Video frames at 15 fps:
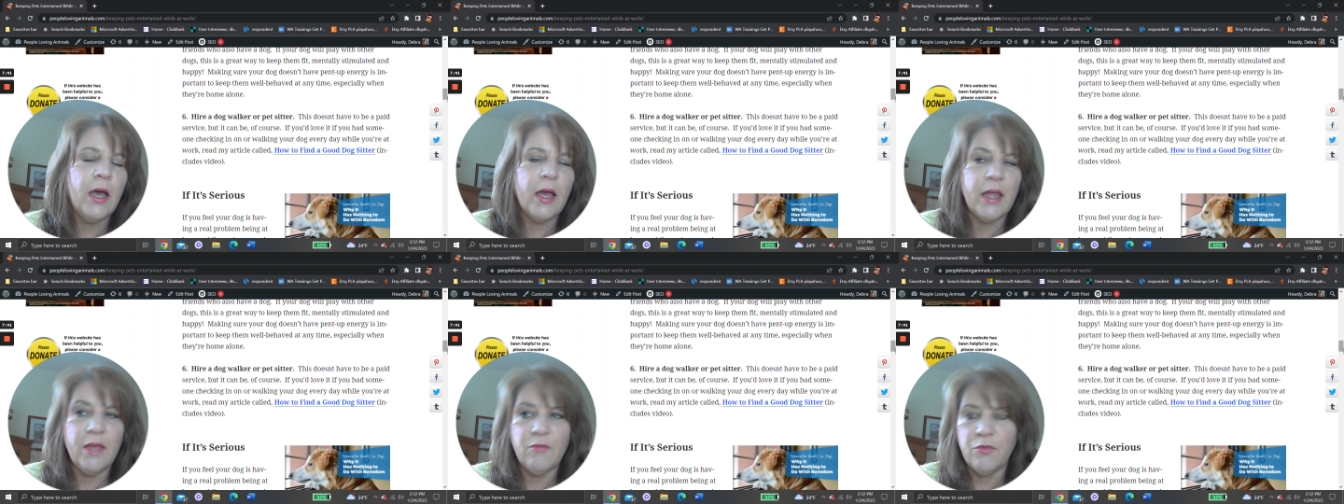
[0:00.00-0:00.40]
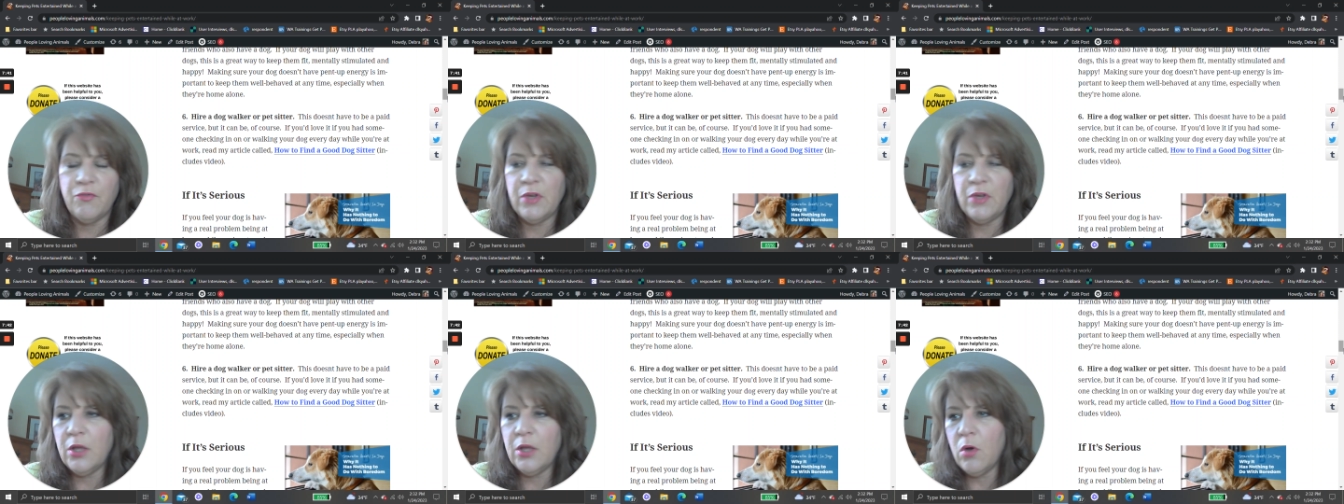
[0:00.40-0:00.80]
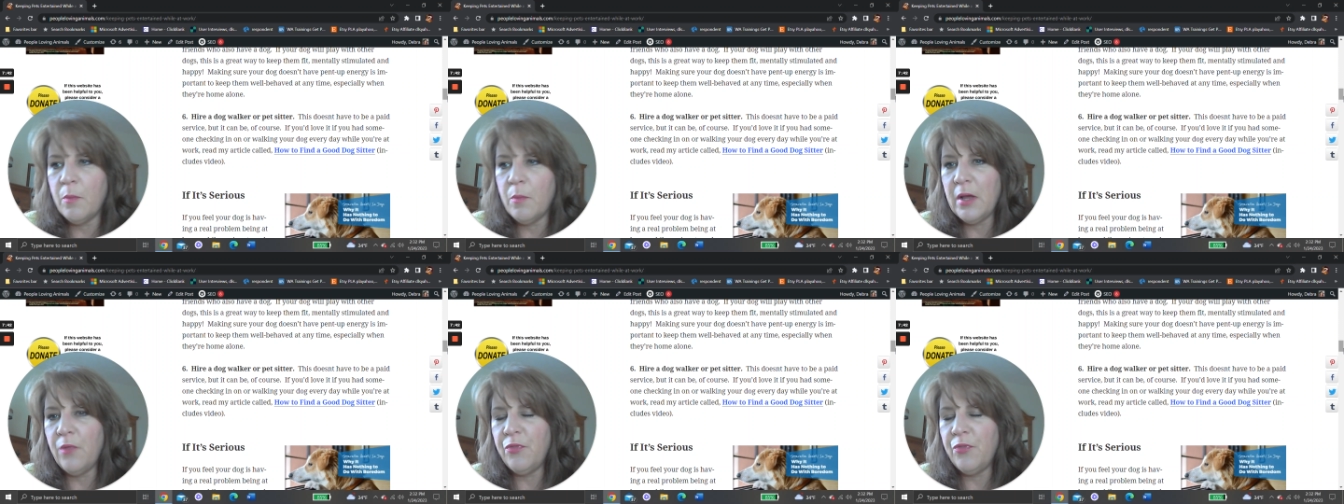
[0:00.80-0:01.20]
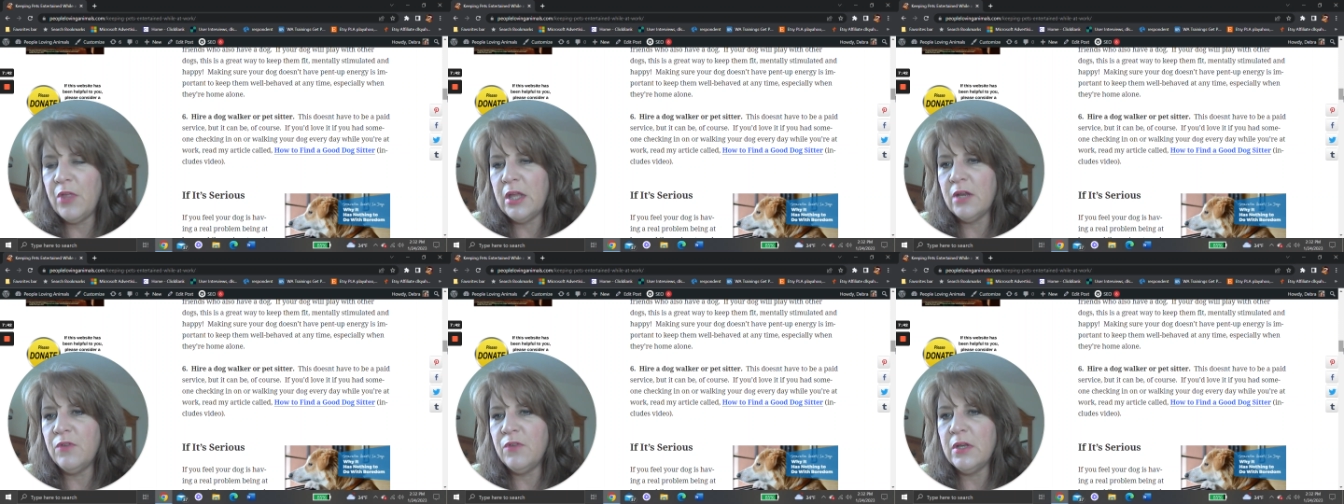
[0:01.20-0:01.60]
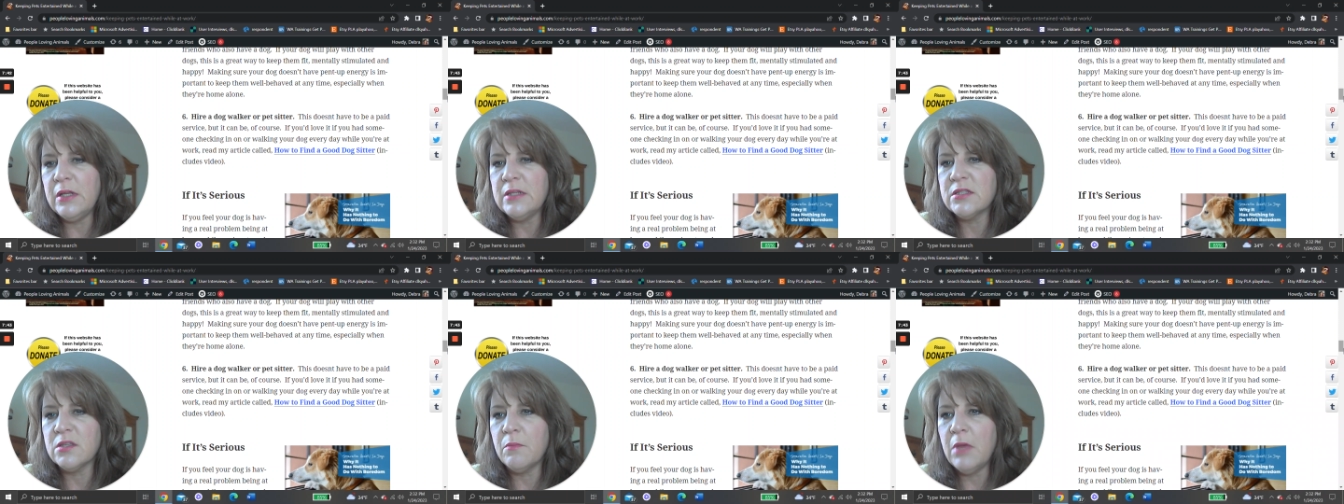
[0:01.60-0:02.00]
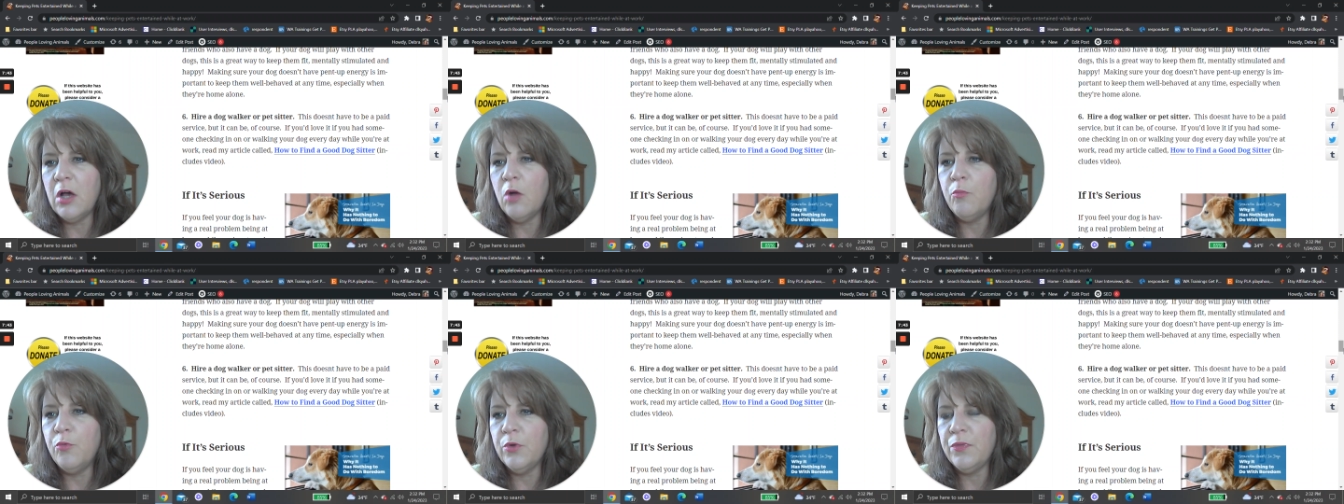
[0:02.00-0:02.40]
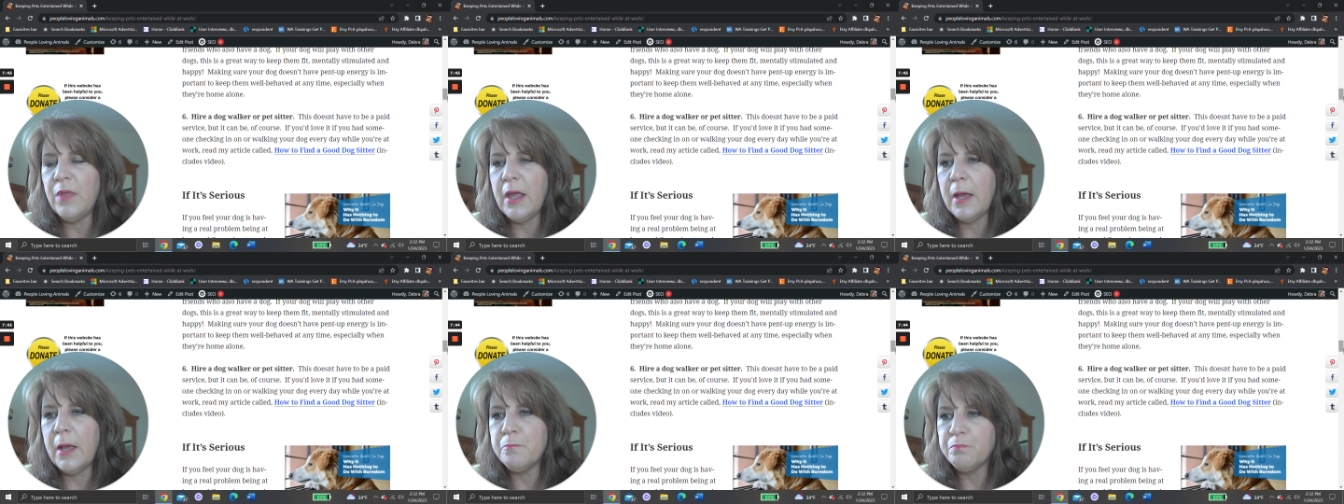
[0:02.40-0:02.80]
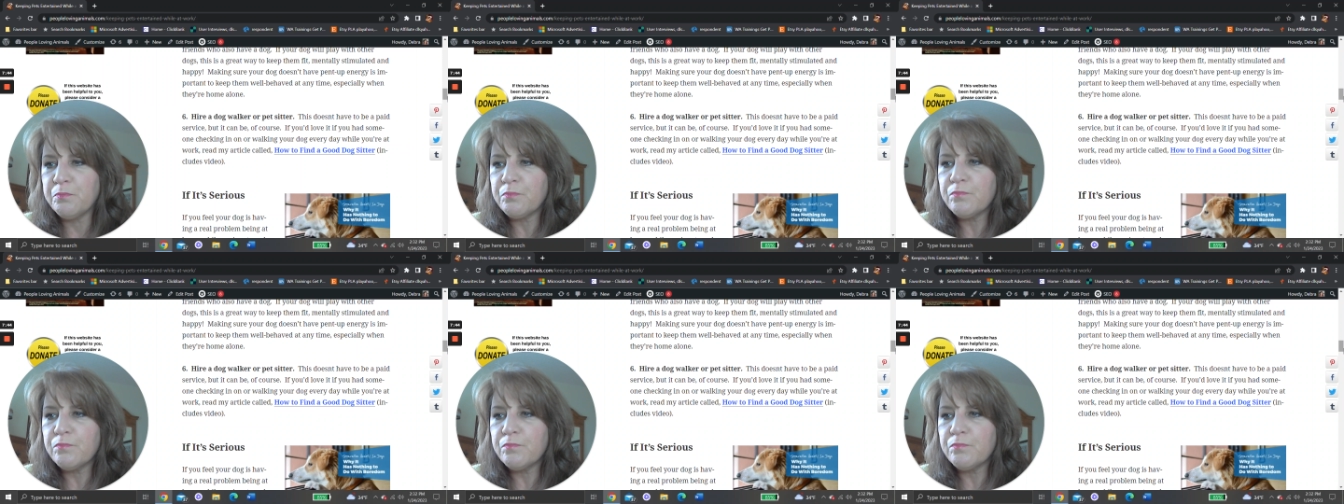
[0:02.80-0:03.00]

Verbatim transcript: I have a video about that if you need some help with that.